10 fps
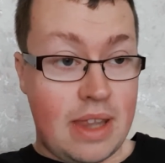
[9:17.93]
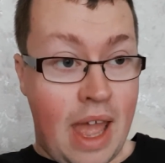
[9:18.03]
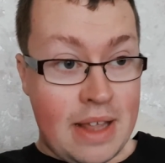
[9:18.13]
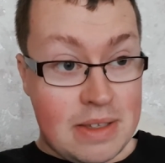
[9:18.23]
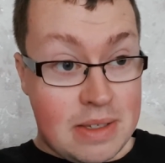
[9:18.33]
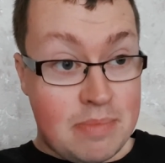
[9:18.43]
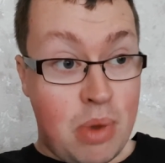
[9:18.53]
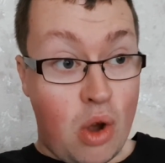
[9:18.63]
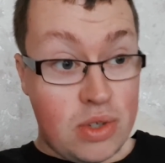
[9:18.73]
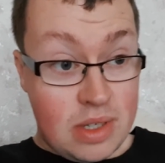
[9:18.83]
It's
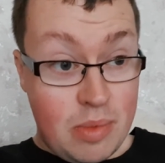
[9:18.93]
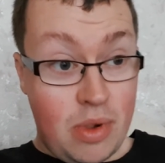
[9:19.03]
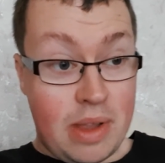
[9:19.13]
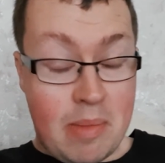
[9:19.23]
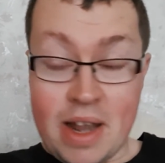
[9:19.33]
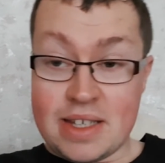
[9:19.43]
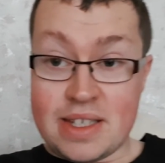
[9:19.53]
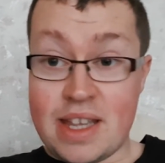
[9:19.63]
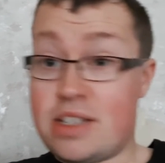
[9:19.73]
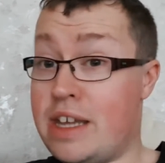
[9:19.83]
possible they might
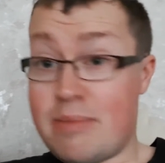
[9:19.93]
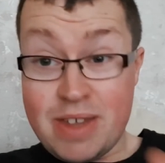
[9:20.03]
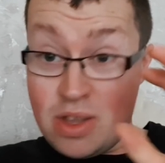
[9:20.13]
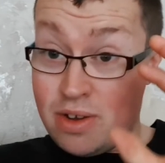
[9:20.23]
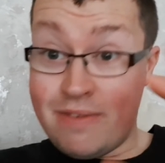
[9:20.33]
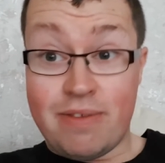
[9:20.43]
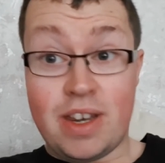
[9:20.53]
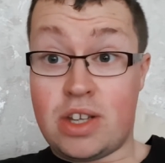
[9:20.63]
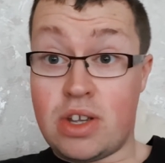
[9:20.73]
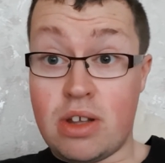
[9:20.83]
say, Jamie, you can
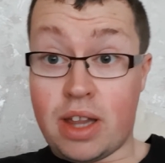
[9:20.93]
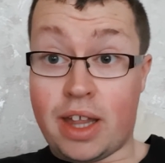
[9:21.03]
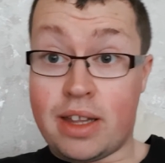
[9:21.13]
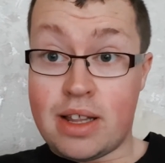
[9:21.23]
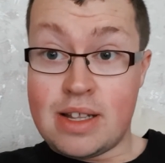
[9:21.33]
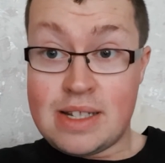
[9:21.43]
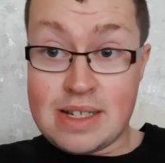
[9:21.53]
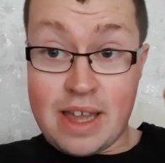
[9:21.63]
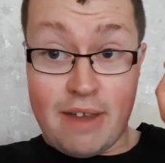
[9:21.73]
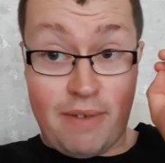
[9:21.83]
finish early.
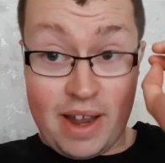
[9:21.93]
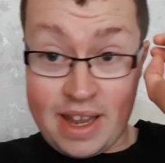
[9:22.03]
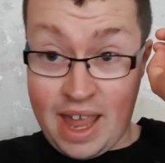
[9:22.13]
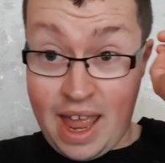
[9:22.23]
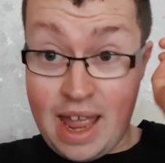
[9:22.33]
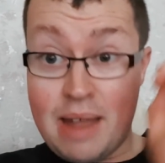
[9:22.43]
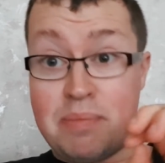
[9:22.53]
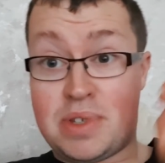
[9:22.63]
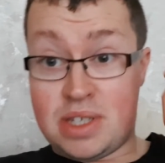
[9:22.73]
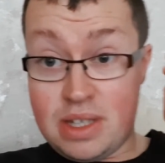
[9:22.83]
If I get
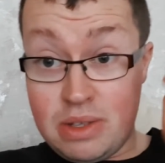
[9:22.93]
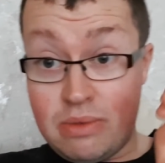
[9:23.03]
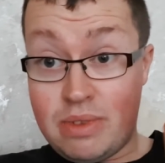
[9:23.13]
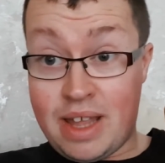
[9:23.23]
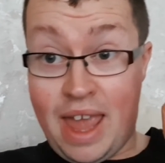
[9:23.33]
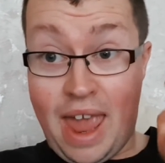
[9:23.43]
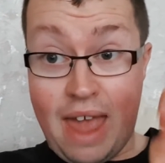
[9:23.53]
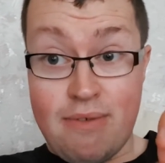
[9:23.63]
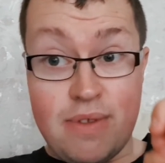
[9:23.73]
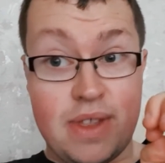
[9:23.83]
absolutely
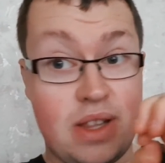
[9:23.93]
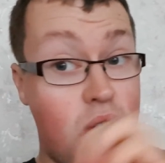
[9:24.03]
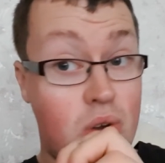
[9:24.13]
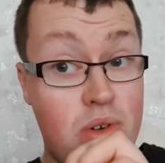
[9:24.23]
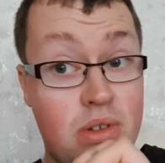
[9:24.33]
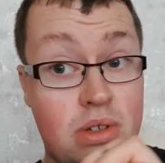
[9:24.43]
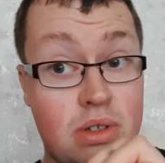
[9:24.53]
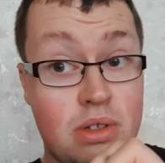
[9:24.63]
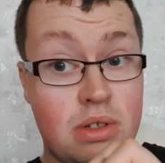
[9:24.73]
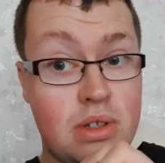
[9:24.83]
everything done
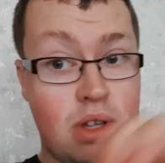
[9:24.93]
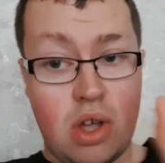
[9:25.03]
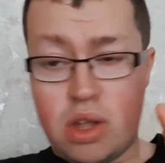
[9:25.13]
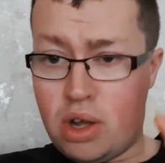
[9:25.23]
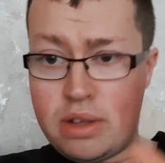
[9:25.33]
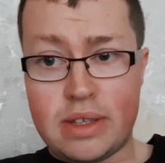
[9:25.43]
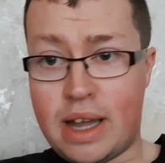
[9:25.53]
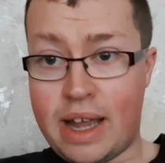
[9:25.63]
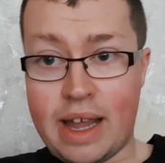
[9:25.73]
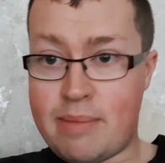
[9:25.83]
on
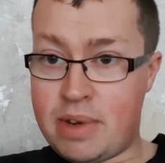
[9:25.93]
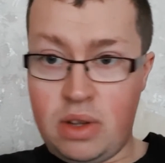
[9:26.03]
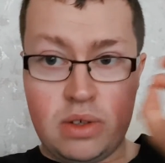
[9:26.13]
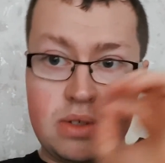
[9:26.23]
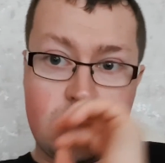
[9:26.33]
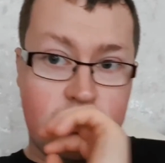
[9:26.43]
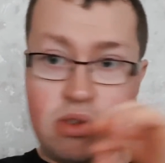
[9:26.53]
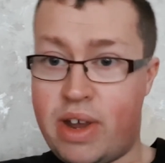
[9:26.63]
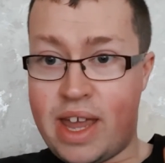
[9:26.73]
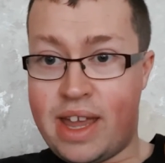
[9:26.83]
time, it looks
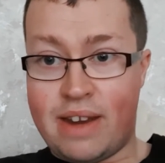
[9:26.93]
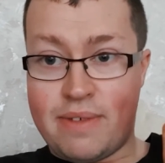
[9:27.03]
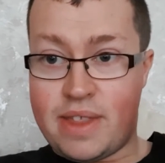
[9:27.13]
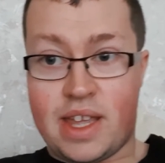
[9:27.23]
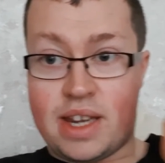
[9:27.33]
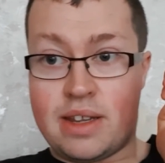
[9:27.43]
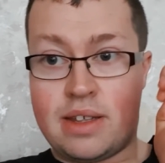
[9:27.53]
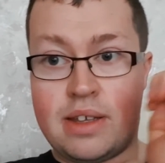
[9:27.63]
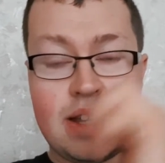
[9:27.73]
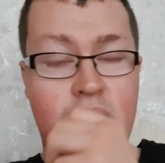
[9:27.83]
great and everything,
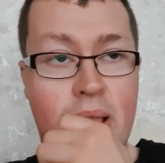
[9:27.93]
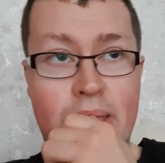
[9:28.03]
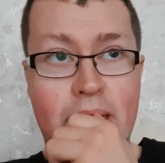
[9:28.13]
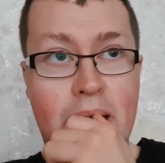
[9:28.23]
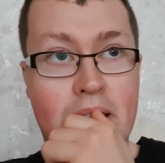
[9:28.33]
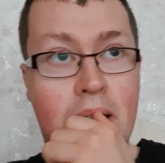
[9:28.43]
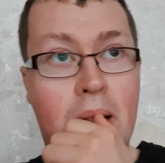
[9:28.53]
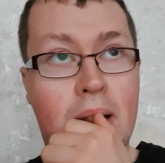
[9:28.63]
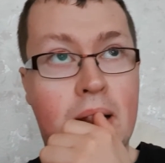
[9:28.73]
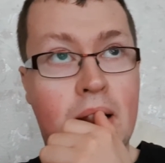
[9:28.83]
then
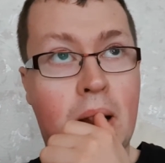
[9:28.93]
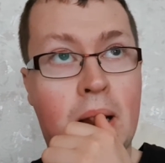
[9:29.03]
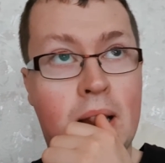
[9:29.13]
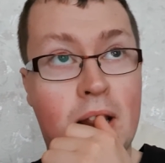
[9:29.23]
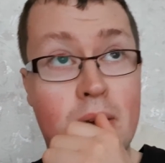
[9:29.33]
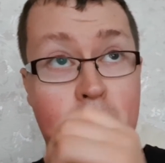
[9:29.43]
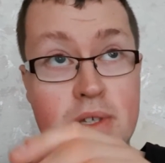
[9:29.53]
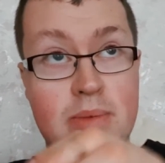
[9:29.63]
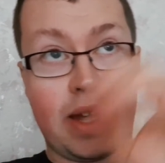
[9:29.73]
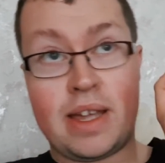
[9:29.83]

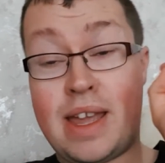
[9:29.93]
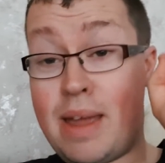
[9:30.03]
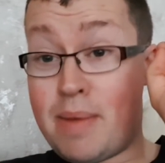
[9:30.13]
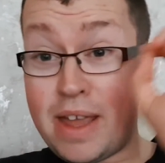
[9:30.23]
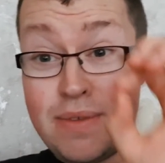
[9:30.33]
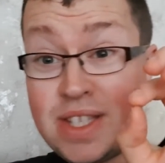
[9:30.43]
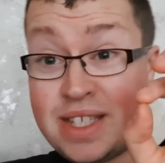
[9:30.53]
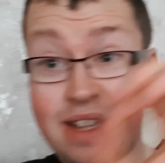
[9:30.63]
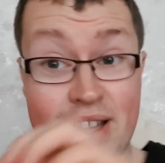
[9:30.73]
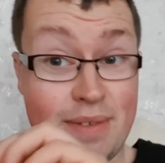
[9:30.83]
possibly. Even
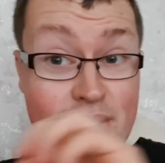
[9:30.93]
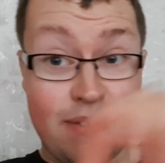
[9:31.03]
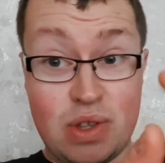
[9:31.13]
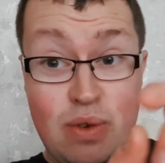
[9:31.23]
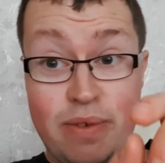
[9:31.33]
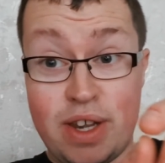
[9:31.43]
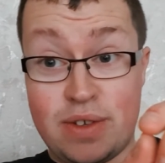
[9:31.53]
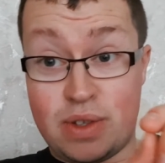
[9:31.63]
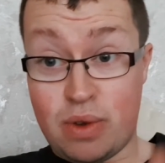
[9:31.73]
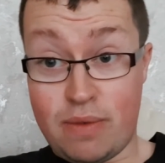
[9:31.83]
still, even if I do
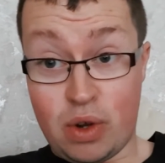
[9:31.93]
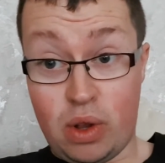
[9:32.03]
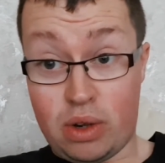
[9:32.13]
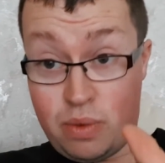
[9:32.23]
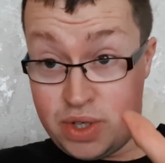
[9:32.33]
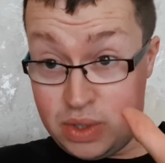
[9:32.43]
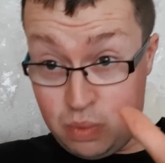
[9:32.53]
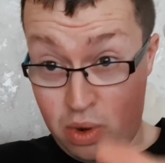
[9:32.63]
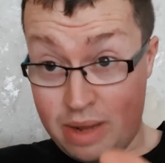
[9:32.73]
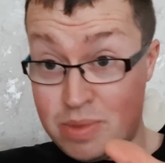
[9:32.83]
finish at 12 o'clock, which is
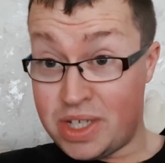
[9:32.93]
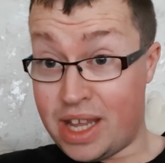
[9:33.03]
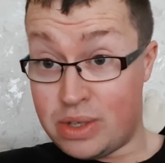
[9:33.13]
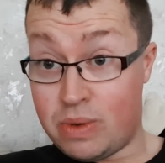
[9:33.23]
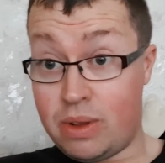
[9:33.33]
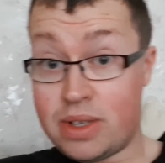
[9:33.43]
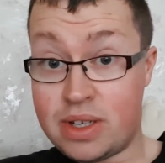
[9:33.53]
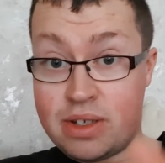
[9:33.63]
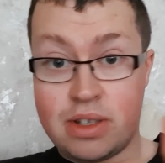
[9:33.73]
what I'm scheduled,